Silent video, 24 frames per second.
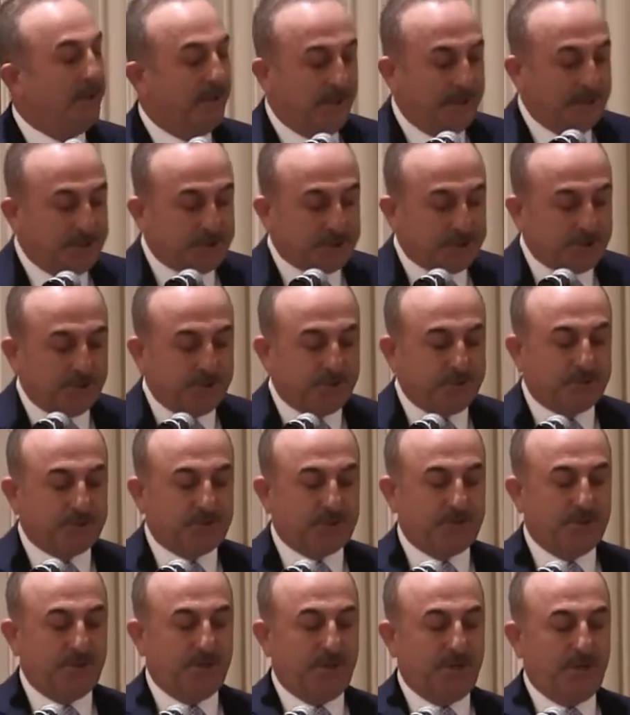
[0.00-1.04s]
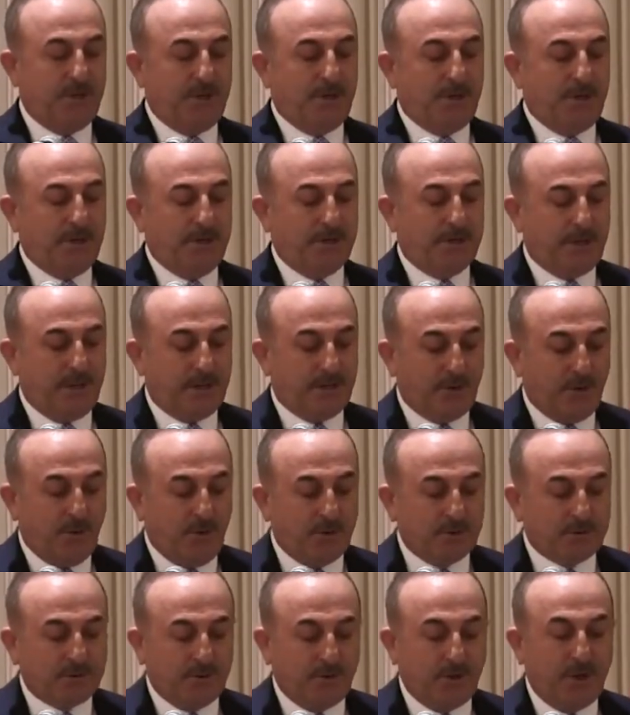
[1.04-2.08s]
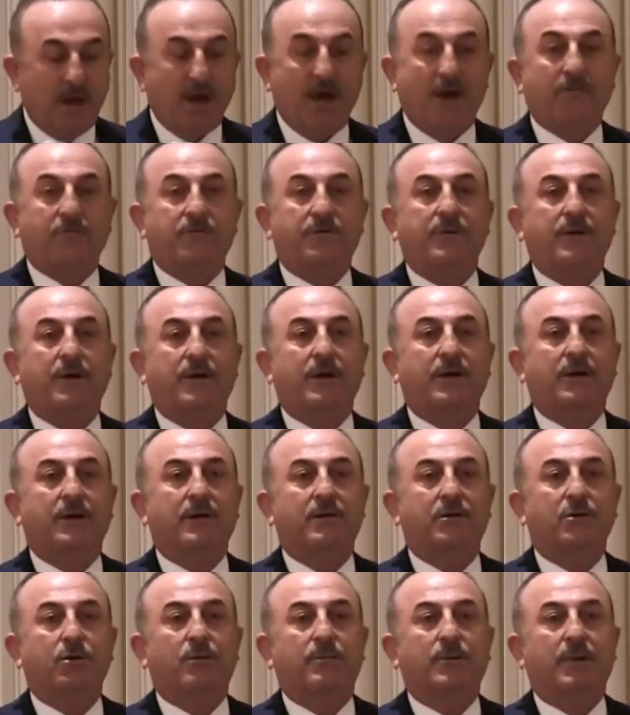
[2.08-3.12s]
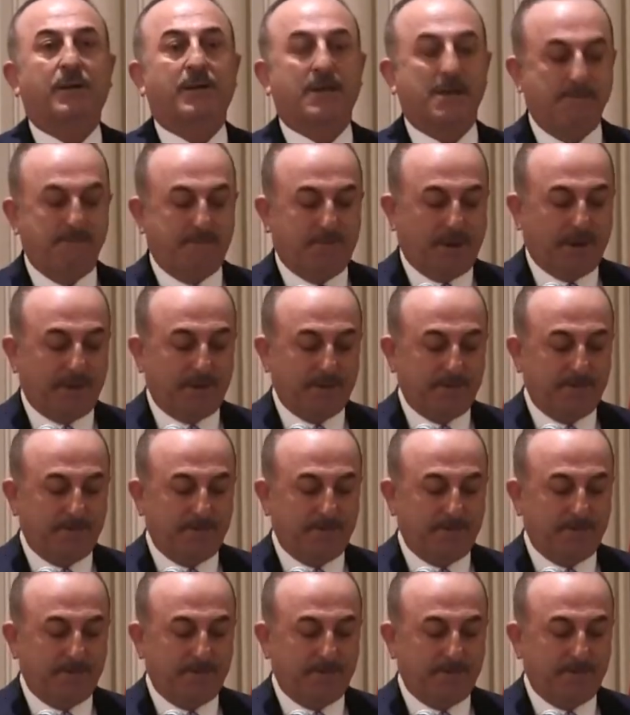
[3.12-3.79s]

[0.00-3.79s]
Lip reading: issues that also have global impact.